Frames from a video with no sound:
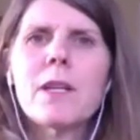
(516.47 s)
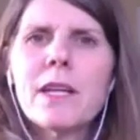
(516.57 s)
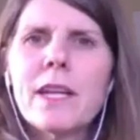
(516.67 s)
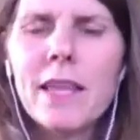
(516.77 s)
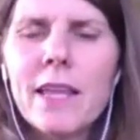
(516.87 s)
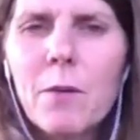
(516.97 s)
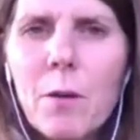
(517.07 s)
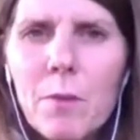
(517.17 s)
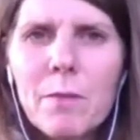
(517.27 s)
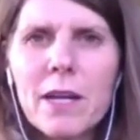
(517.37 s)
And I think
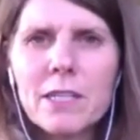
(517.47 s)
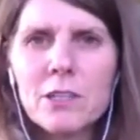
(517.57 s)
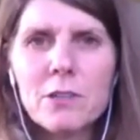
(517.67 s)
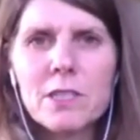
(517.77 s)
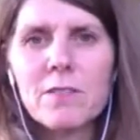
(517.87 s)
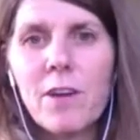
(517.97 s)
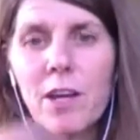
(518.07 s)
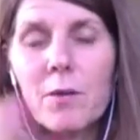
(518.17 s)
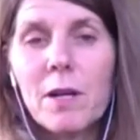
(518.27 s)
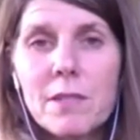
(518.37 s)
what we might do as a
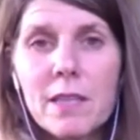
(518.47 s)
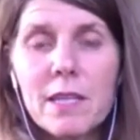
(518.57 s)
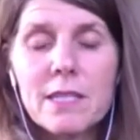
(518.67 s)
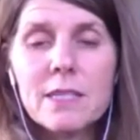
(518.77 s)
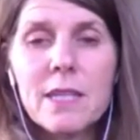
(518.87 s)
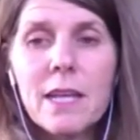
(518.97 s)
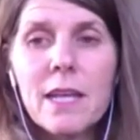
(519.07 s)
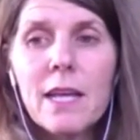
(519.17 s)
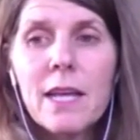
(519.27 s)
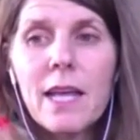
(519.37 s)
follow-up to this
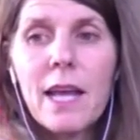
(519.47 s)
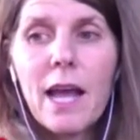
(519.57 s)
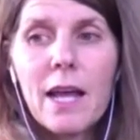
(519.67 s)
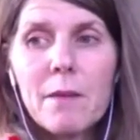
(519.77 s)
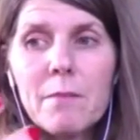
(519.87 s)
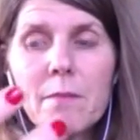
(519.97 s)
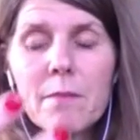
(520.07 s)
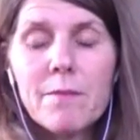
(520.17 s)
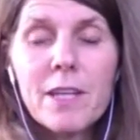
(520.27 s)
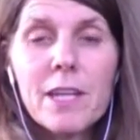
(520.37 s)

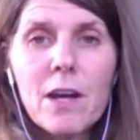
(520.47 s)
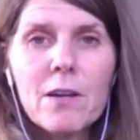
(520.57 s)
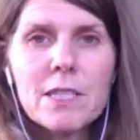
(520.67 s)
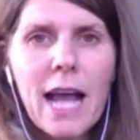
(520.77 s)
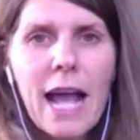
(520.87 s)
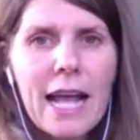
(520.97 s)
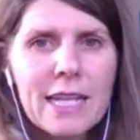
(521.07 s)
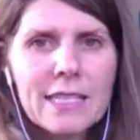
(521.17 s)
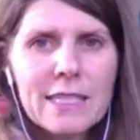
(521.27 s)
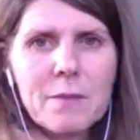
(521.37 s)
video is
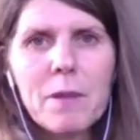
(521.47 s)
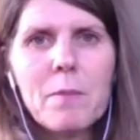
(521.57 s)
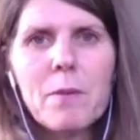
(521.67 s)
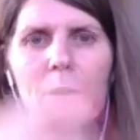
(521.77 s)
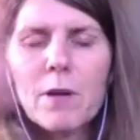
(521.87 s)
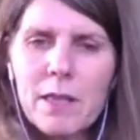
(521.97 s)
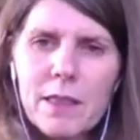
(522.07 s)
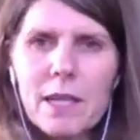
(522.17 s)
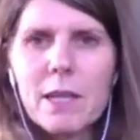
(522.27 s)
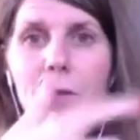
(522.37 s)
ask people in
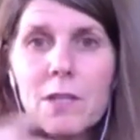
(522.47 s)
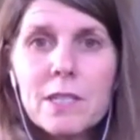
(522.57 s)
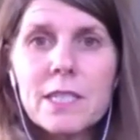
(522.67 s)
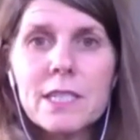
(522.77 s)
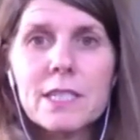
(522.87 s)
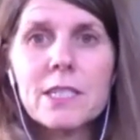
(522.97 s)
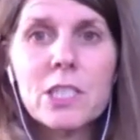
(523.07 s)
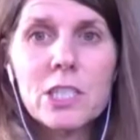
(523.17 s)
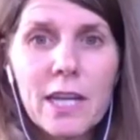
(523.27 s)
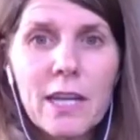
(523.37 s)
the community to
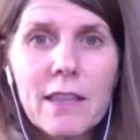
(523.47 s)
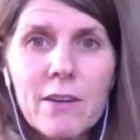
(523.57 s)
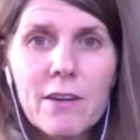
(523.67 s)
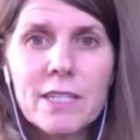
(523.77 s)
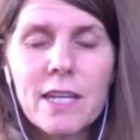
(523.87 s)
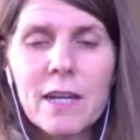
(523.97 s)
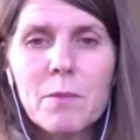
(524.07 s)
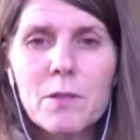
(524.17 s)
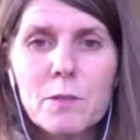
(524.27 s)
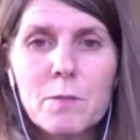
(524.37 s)
share their examples.